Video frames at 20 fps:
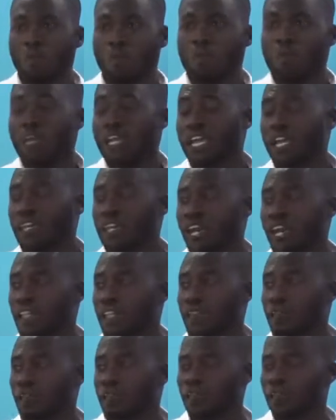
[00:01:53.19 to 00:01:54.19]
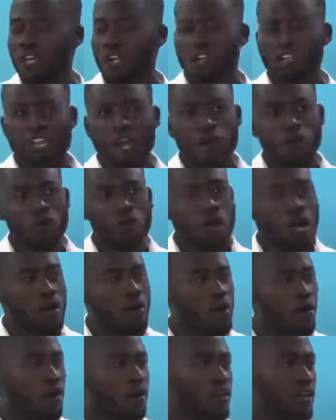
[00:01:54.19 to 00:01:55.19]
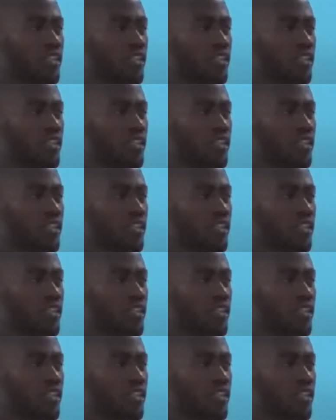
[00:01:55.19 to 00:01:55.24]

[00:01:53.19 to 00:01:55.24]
We can, add, we can narrow our